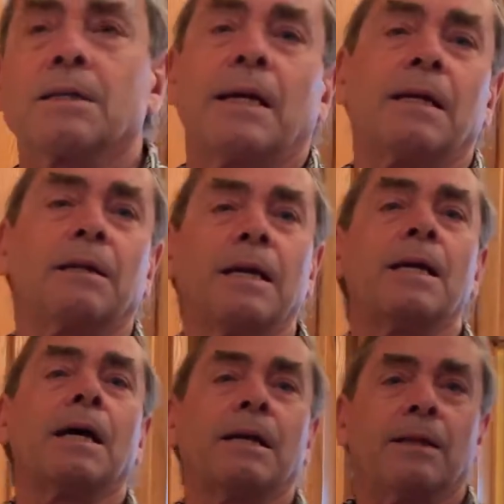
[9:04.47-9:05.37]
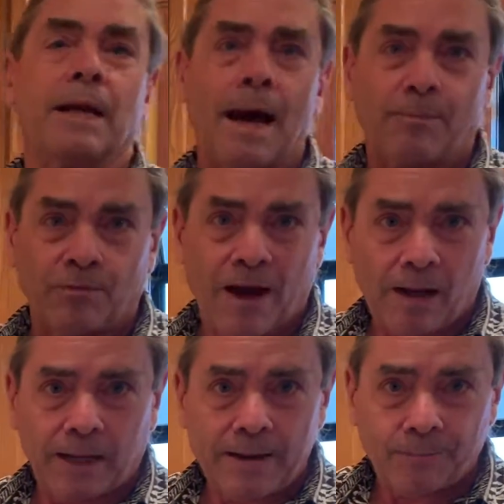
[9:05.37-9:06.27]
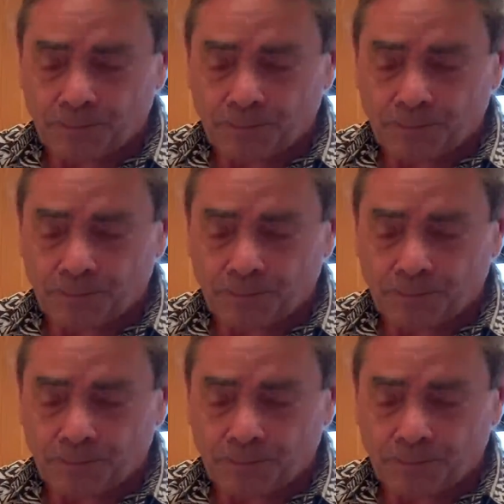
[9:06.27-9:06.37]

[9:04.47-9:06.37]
St. Helena in the Napa Valley.